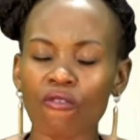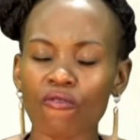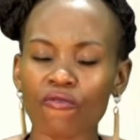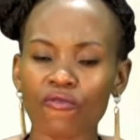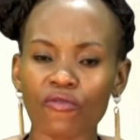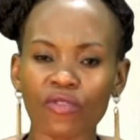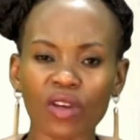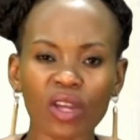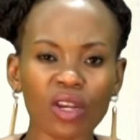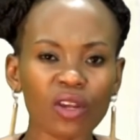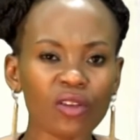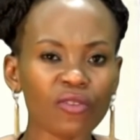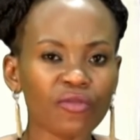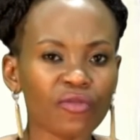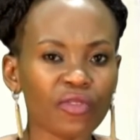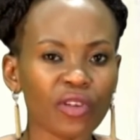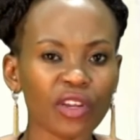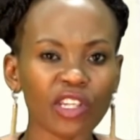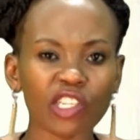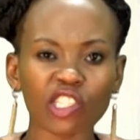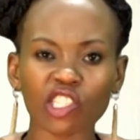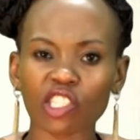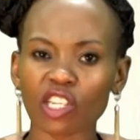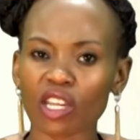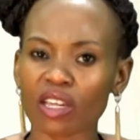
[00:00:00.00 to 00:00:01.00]
Very,
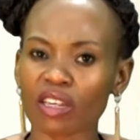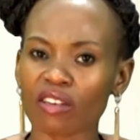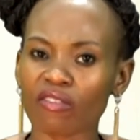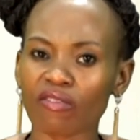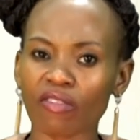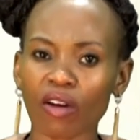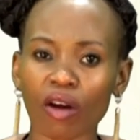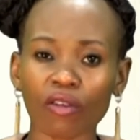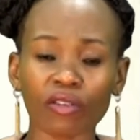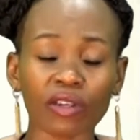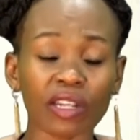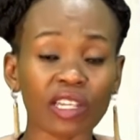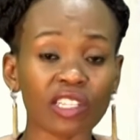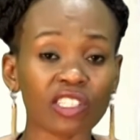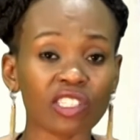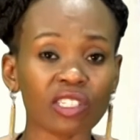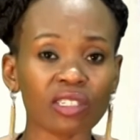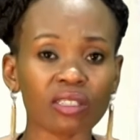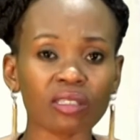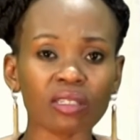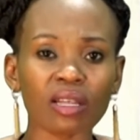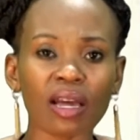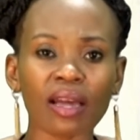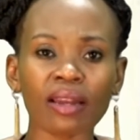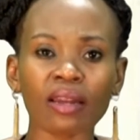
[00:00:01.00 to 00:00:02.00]
very shaky
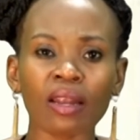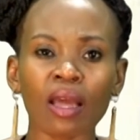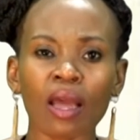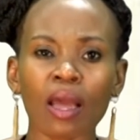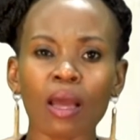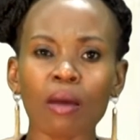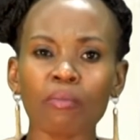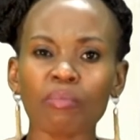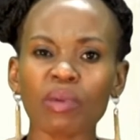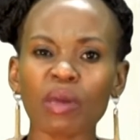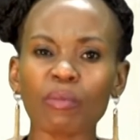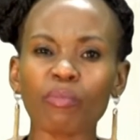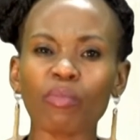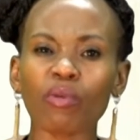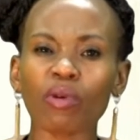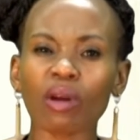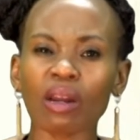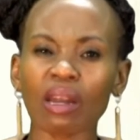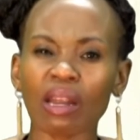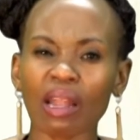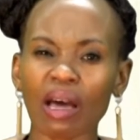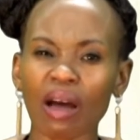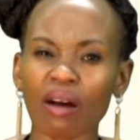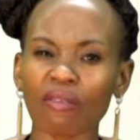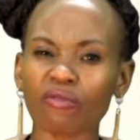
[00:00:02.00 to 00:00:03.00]
foundations. And people
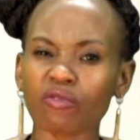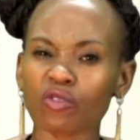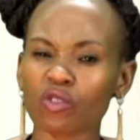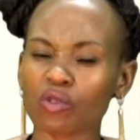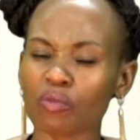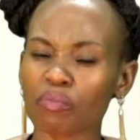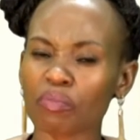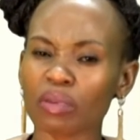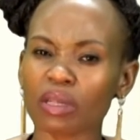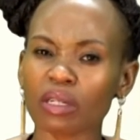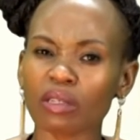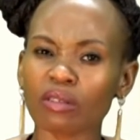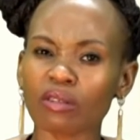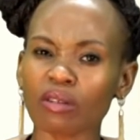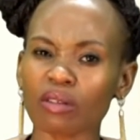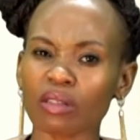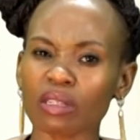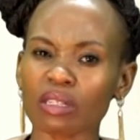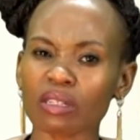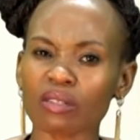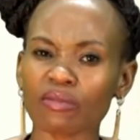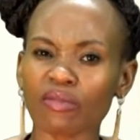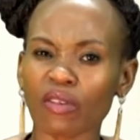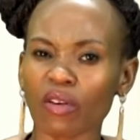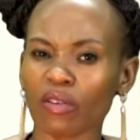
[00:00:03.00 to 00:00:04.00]
love to build on
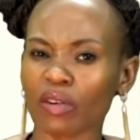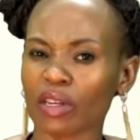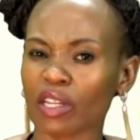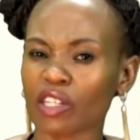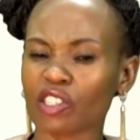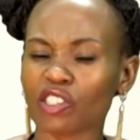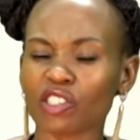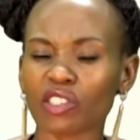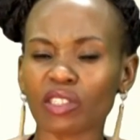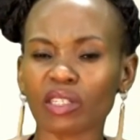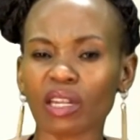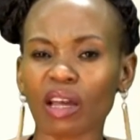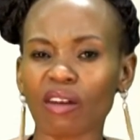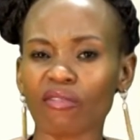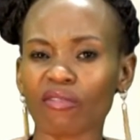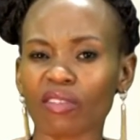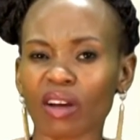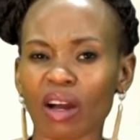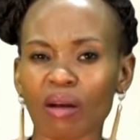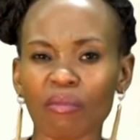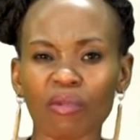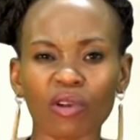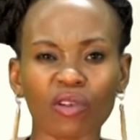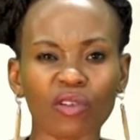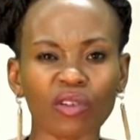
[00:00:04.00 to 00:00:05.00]
this foundation. I've
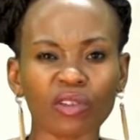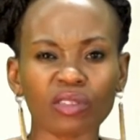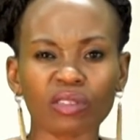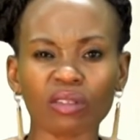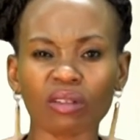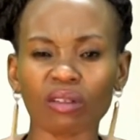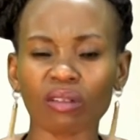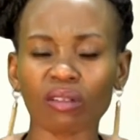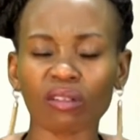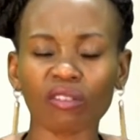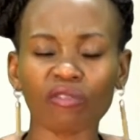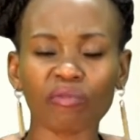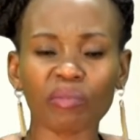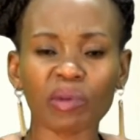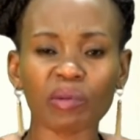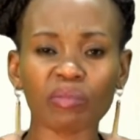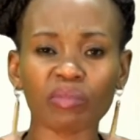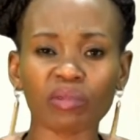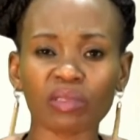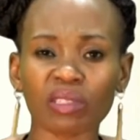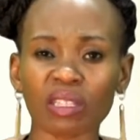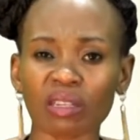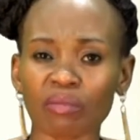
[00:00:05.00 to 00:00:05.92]
come across a lot of people